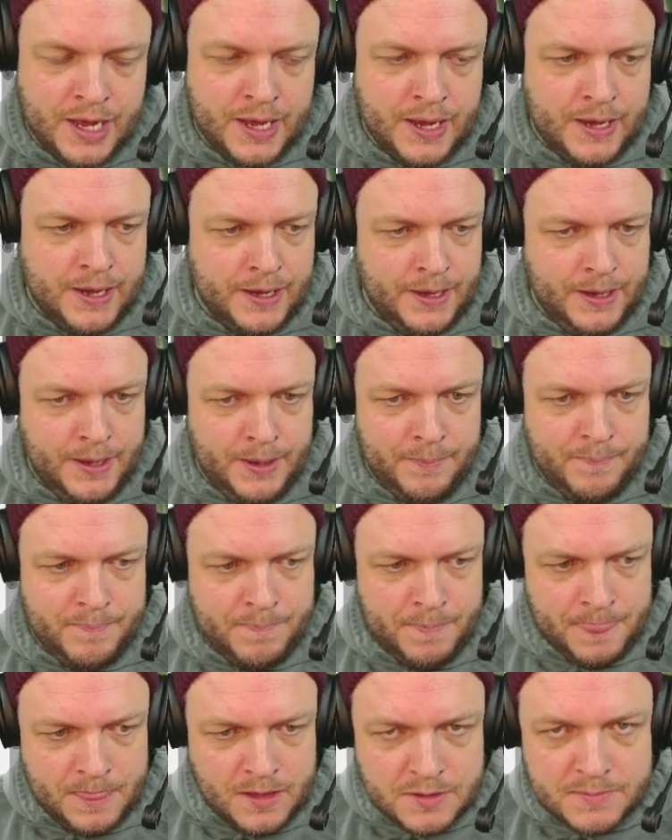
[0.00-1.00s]

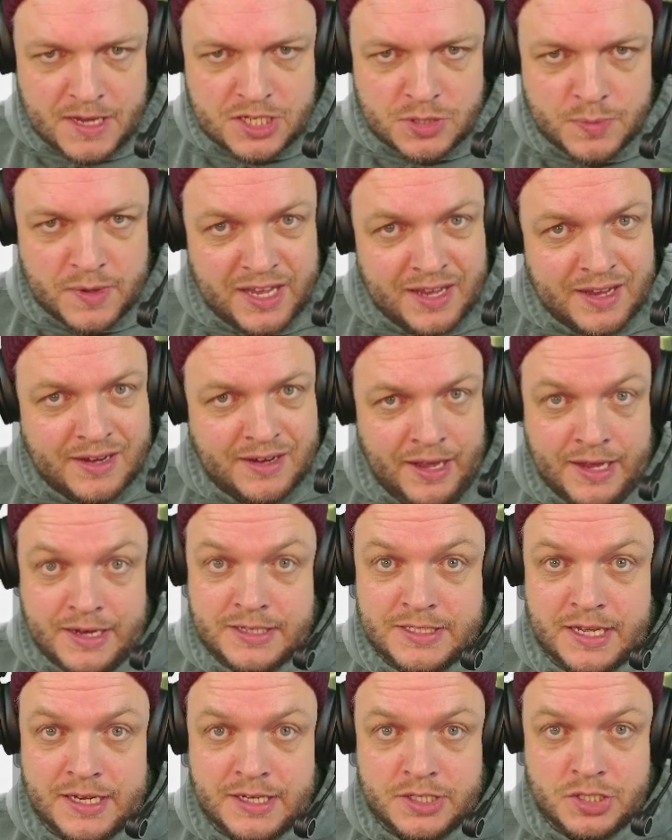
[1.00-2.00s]
This past weekend, I
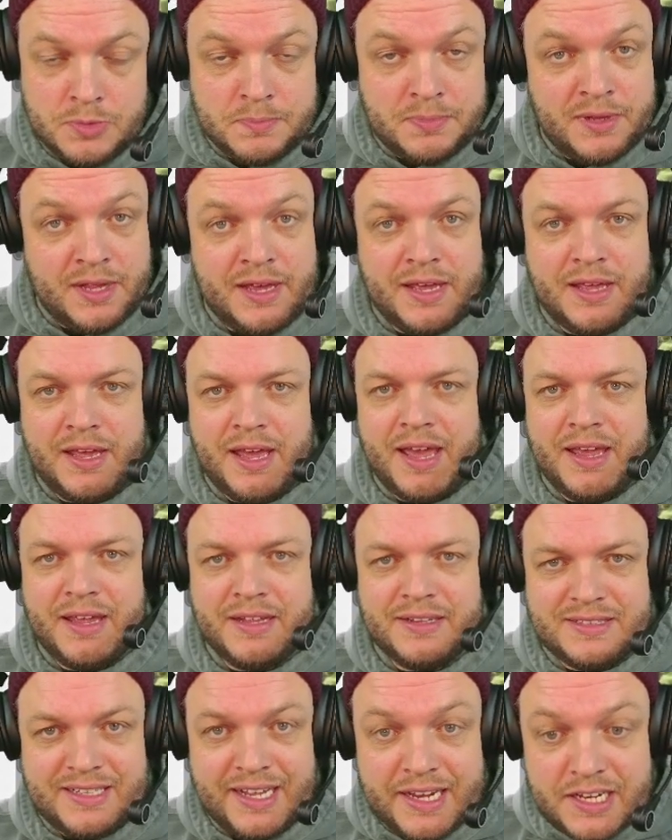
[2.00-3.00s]
decided to play a
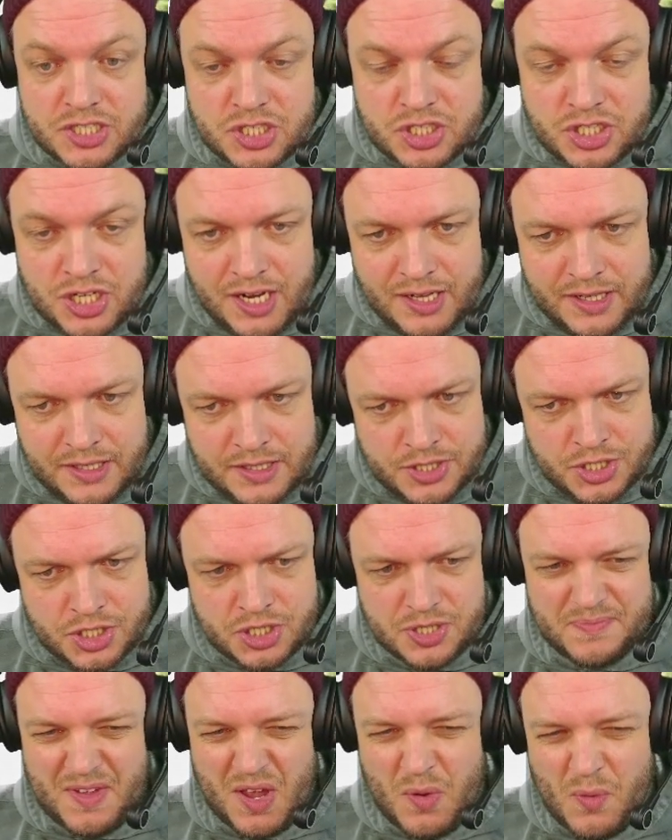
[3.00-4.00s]
legacy challenge.
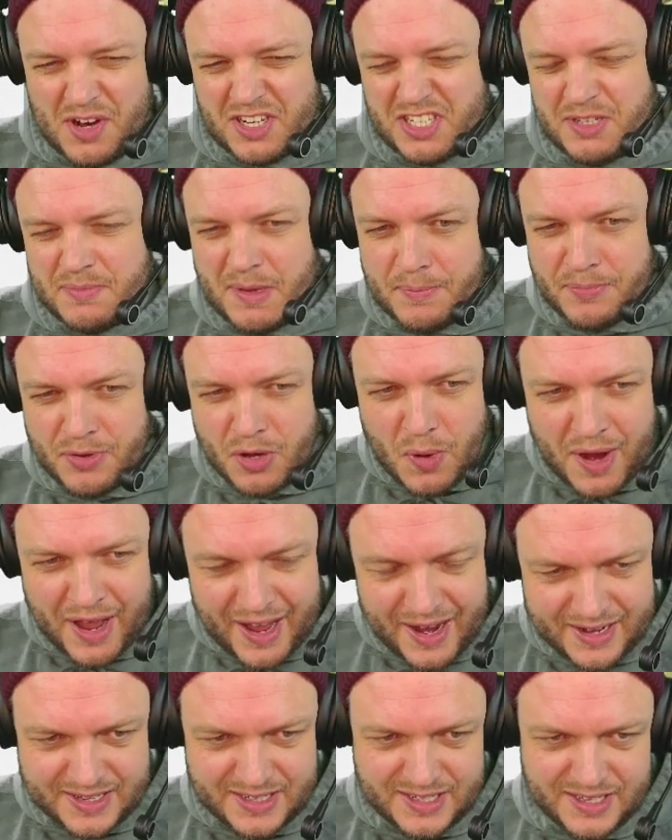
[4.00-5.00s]
I wanted to be
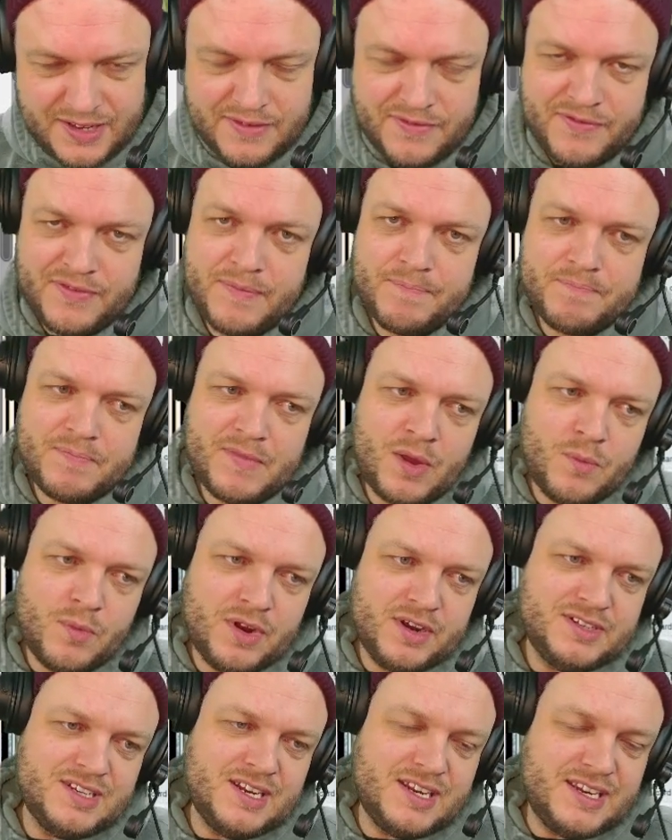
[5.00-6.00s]
proactive. I
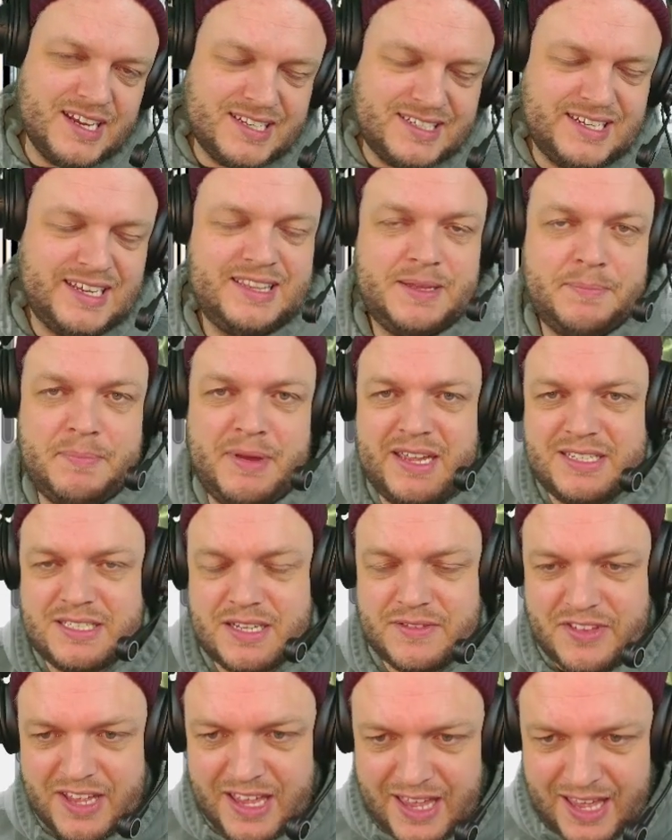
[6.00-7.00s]
wanted to dictate the pace of
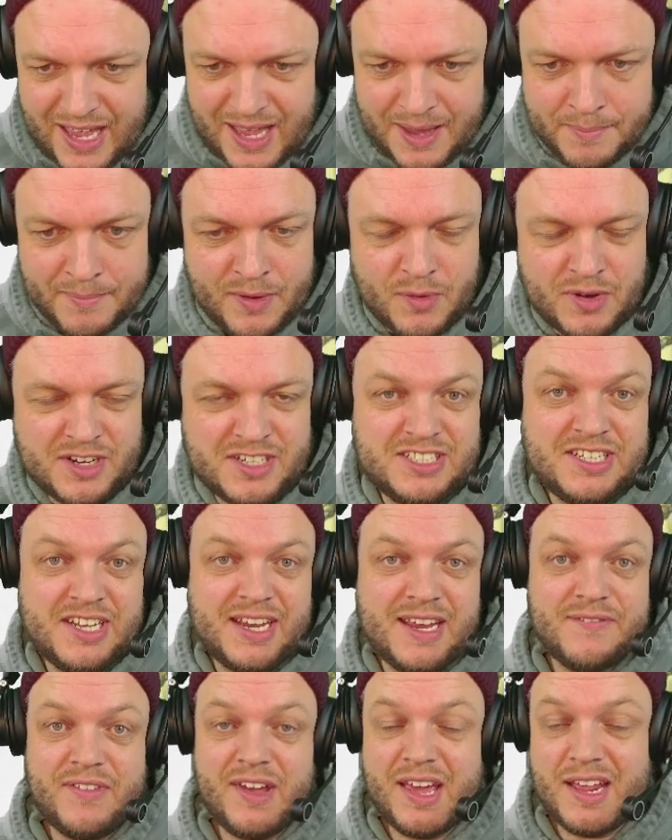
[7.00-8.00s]
the game. I wanted to take
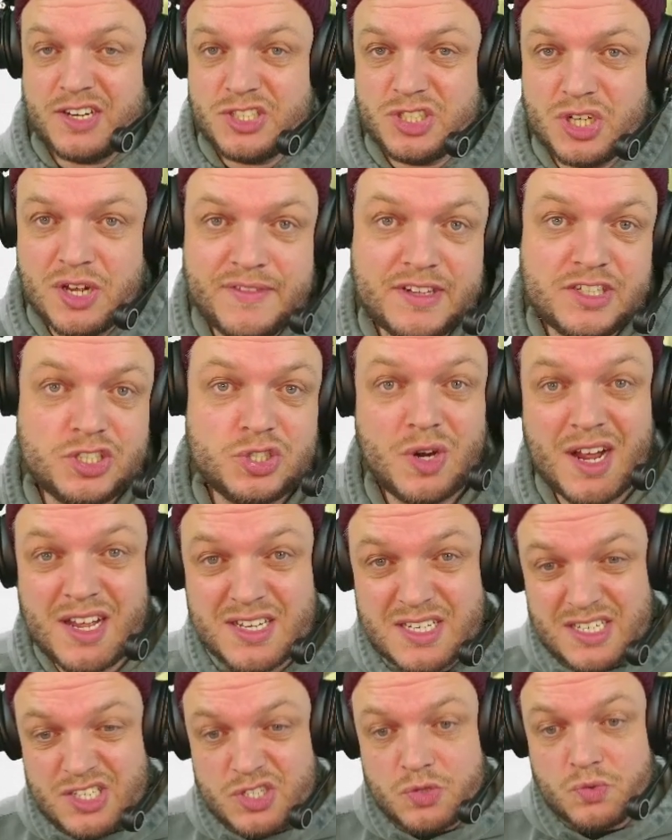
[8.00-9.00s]
advantage of
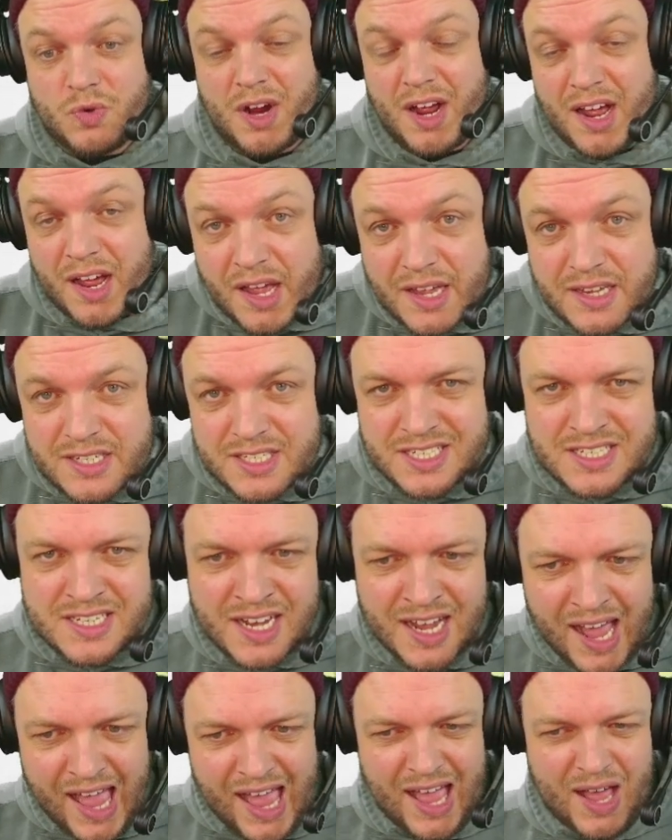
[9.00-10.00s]
Eldrazi's rise.
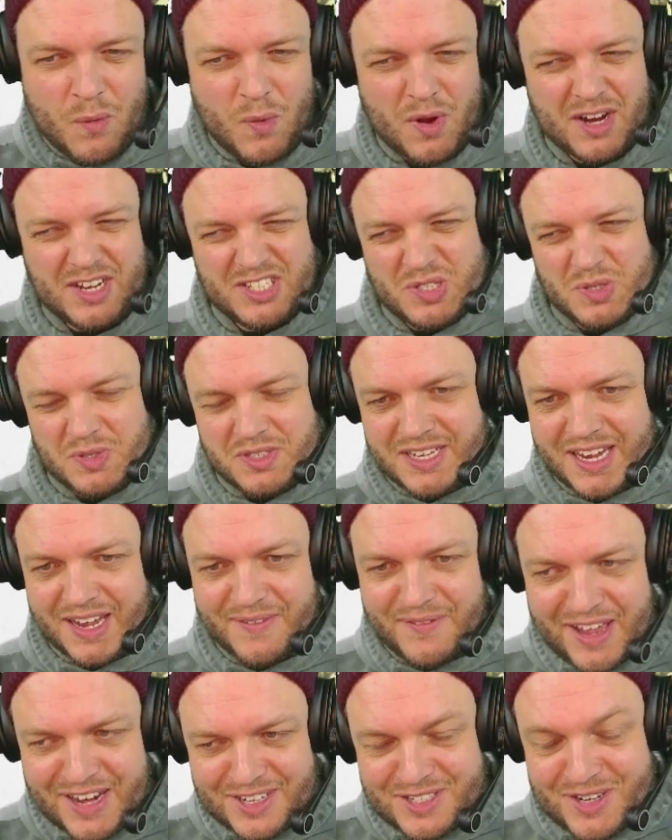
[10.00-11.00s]
I wanted to take
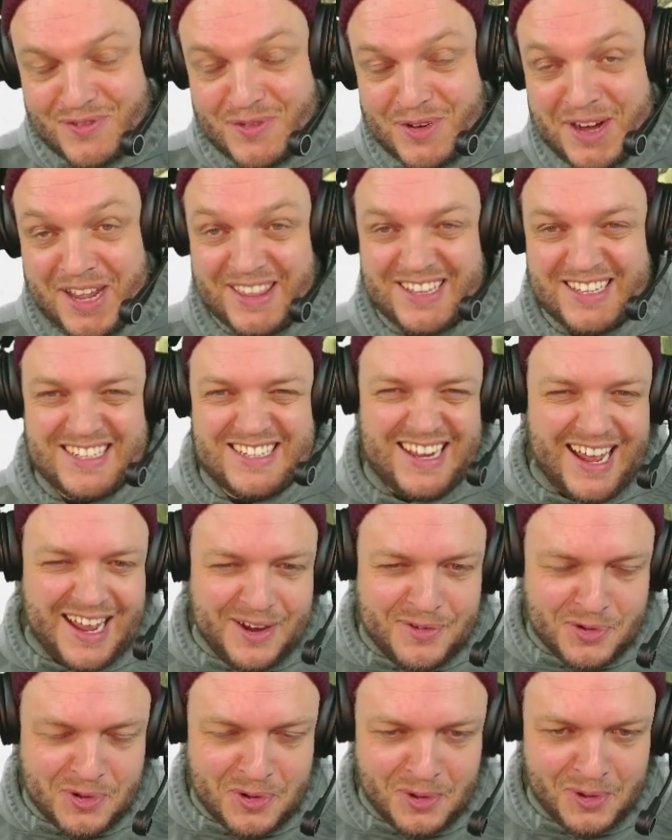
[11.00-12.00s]
advantage of winning the die
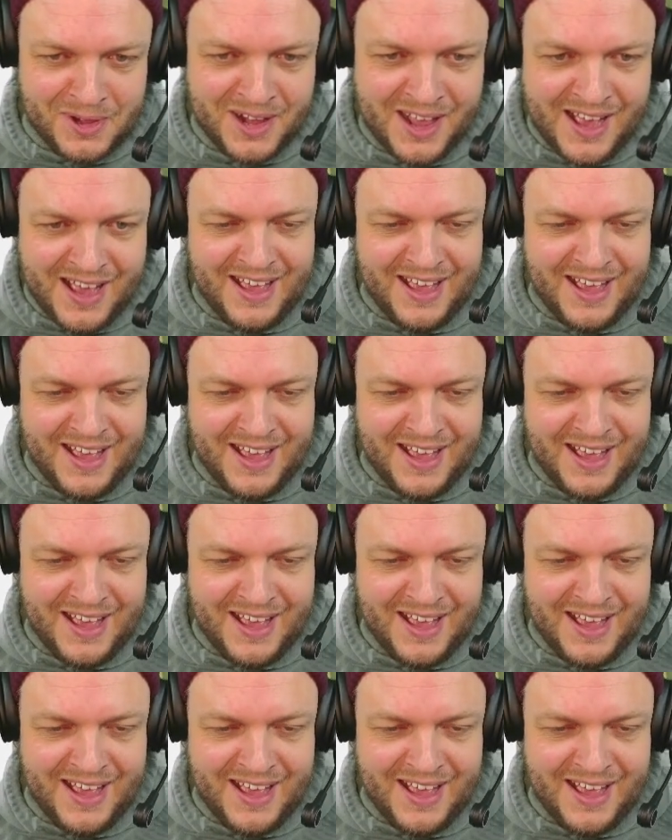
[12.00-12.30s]
roll.